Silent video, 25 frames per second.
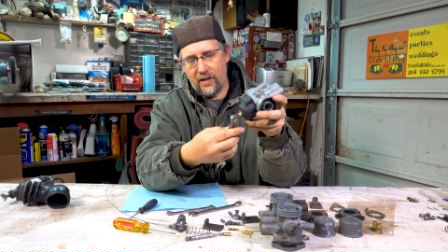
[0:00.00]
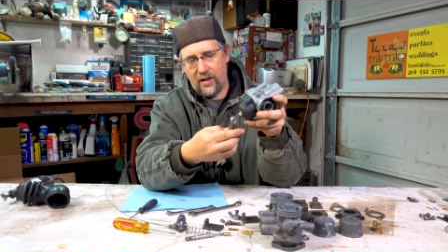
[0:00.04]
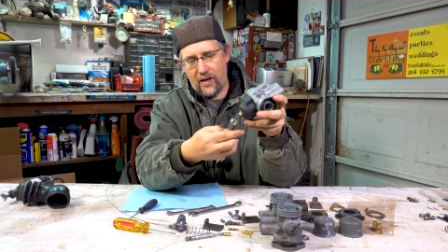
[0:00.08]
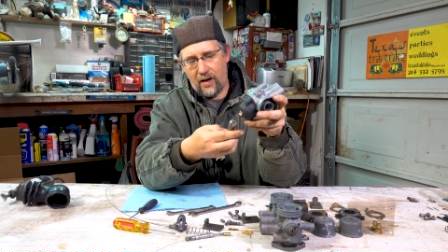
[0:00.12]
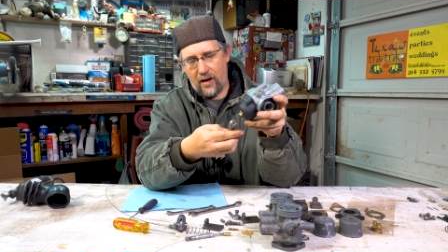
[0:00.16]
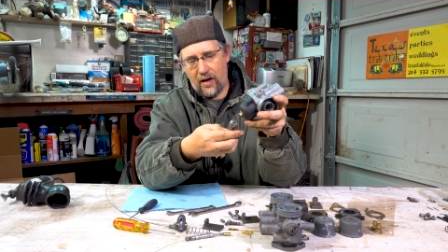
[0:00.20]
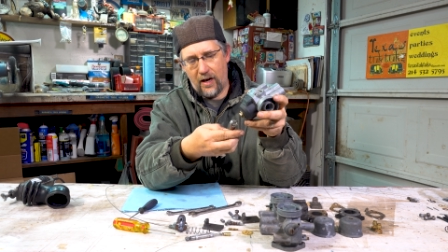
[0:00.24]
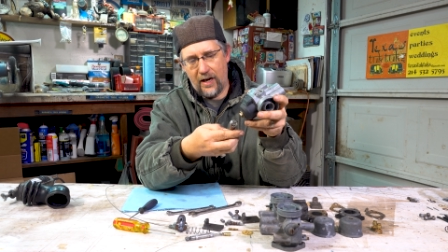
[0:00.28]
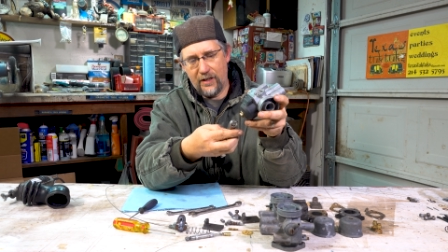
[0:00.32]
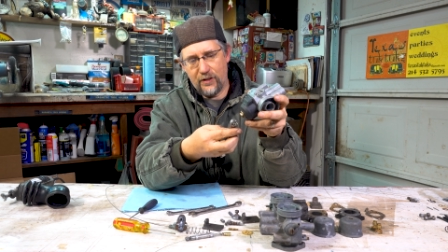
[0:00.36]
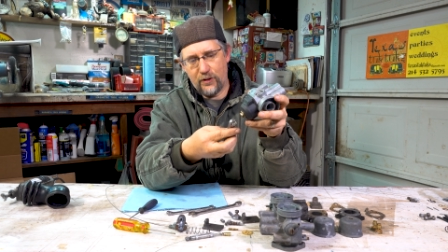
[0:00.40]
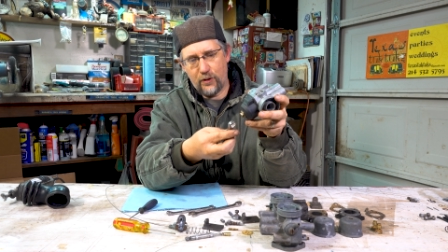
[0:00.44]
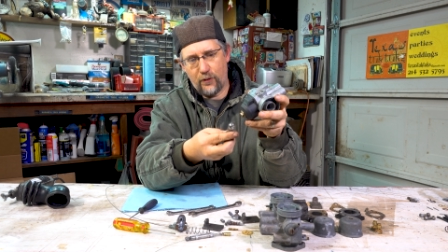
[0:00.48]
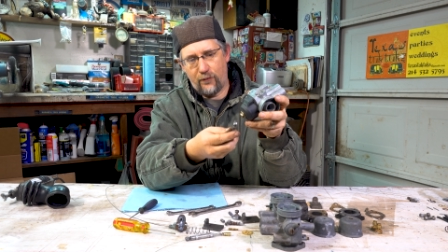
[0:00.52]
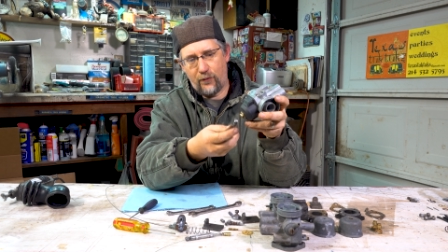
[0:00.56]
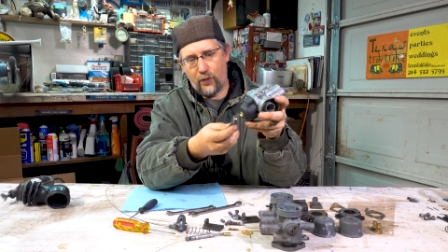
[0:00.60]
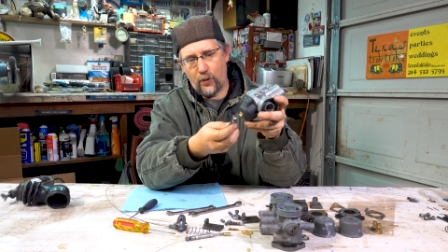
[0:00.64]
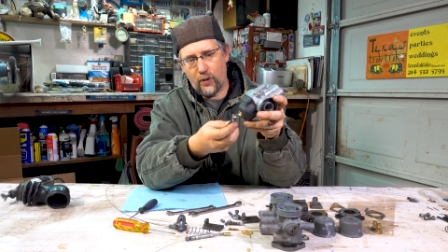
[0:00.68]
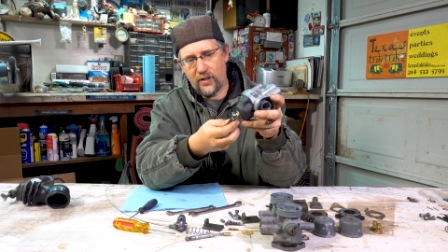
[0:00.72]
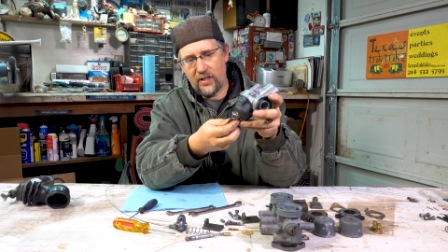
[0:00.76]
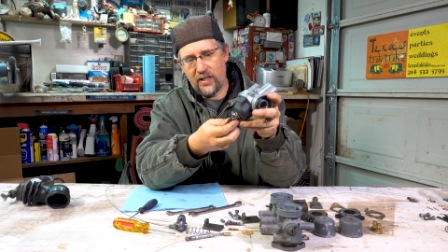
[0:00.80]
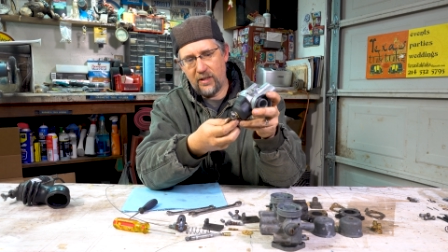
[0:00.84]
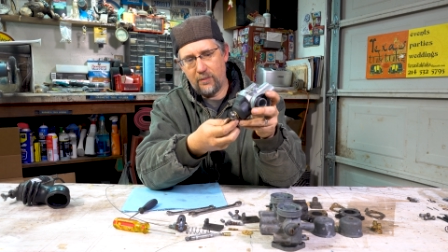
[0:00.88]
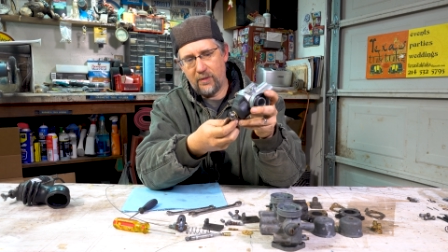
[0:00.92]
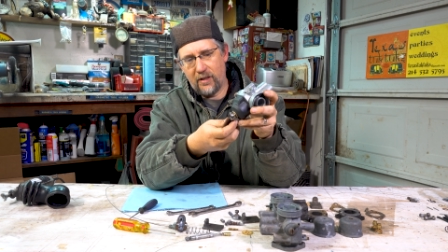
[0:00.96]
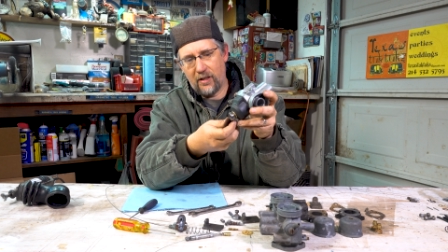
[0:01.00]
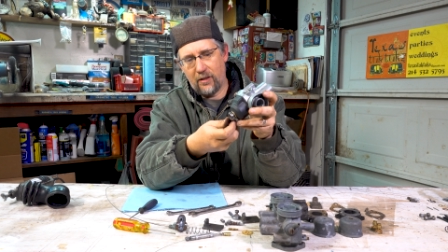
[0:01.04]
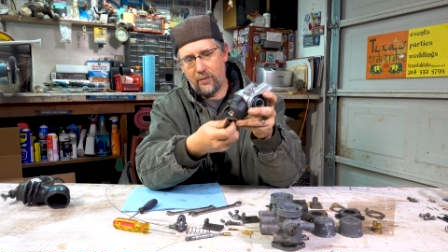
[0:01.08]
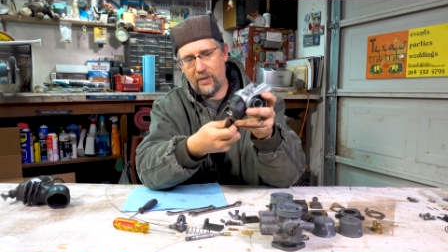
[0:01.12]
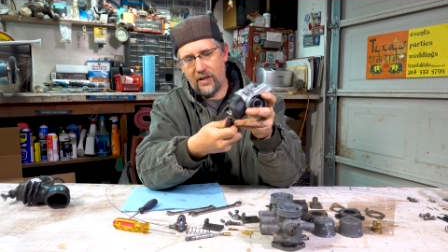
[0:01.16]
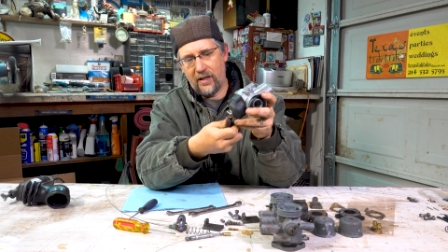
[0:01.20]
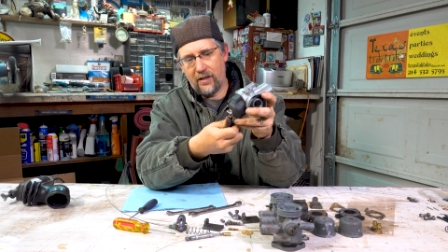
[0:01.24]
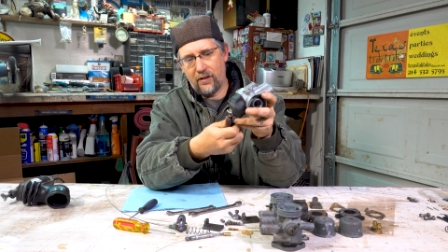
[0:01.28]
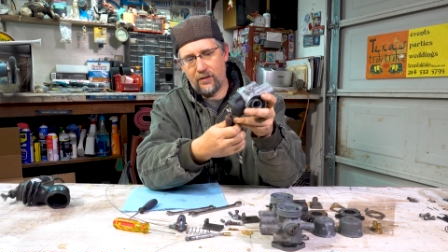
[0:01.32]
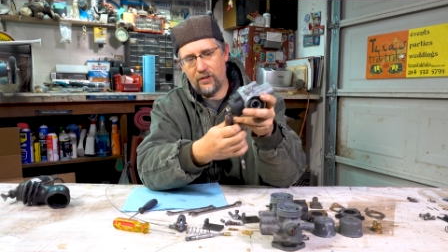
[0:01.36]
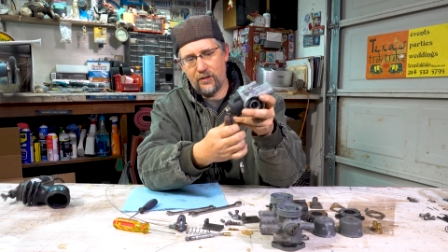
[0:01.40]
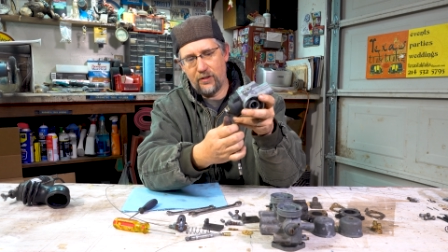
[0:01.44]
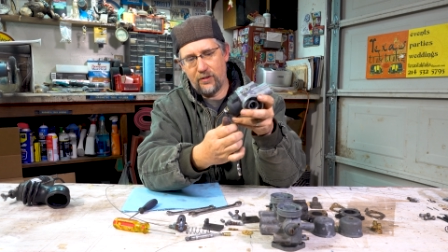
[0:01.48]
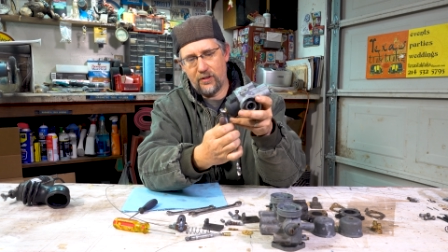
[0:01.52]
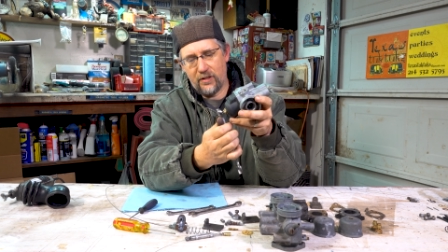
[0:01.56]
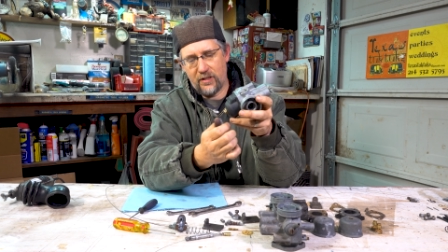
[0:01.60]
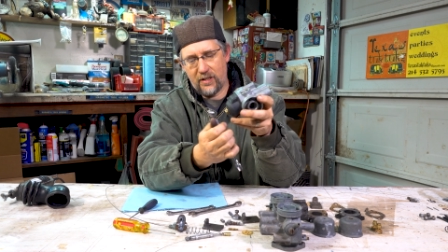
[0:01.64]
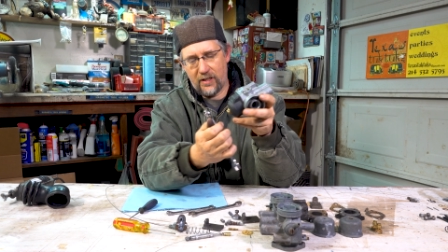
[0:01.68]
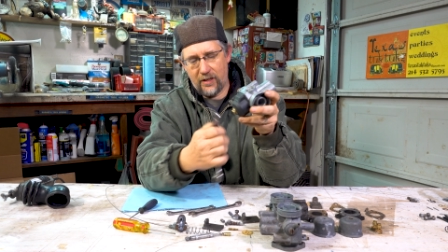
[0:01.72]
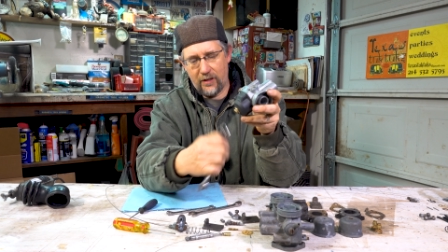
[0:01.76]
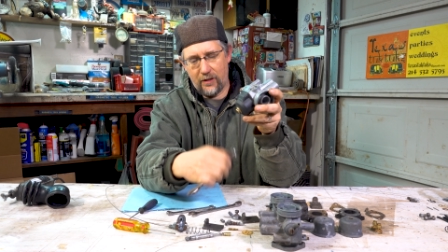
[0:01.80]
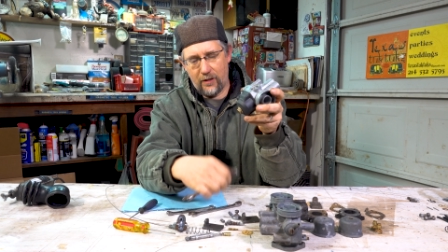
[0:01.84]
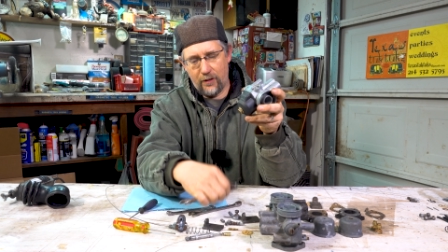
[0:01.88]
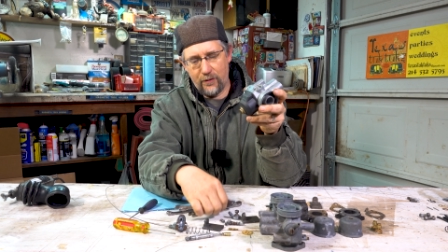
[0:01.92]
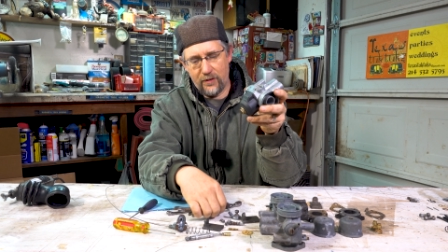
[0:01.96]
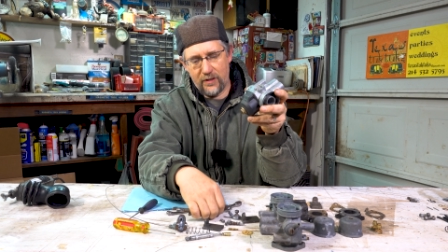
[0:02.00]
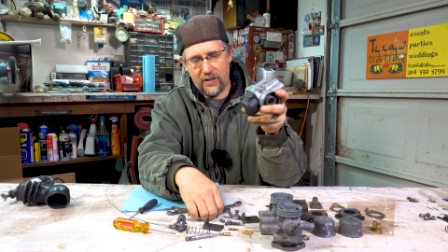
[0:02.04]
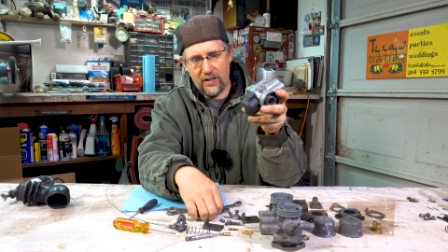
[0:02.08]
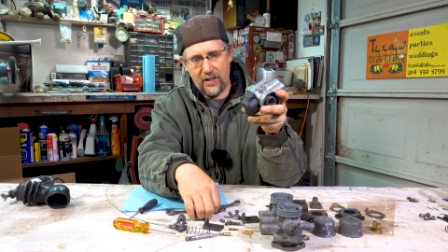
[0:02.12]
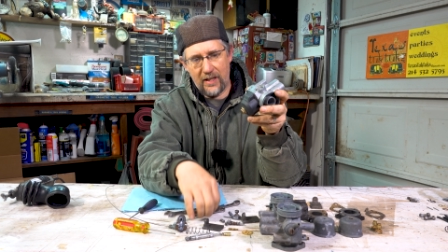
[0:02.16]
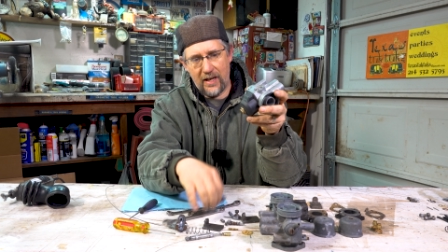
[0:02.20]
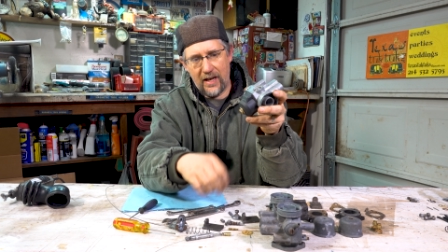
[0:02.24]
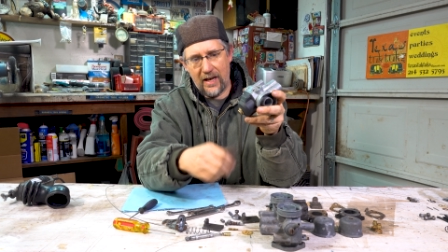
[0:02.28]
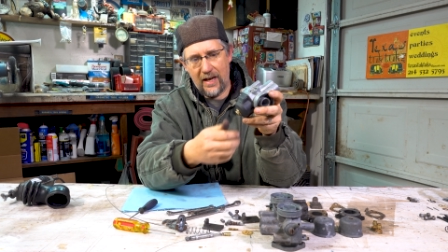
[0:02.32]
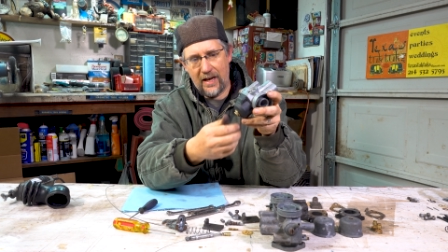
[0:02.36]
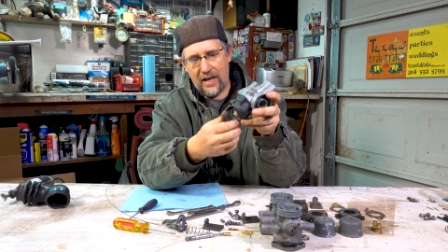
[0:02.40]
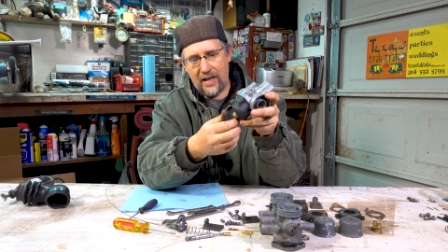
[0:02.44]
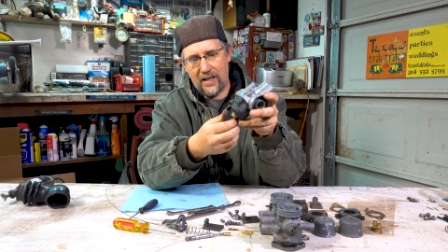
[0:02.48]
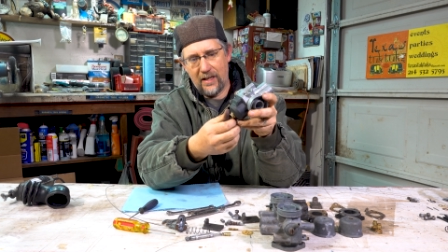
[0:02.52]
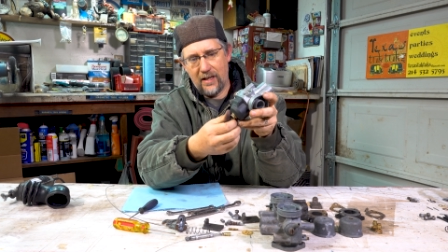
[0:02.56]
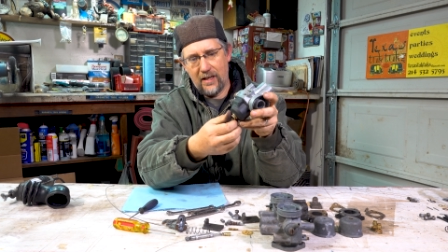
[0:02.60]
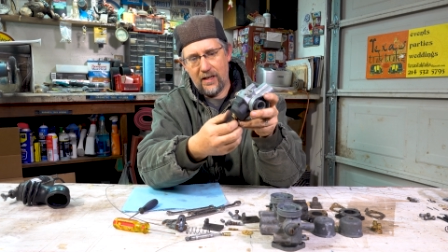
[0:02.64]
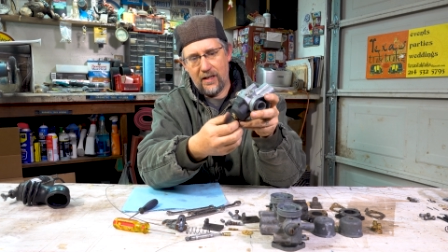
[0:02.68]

All right, so 14 millimeter, you just unloosen that.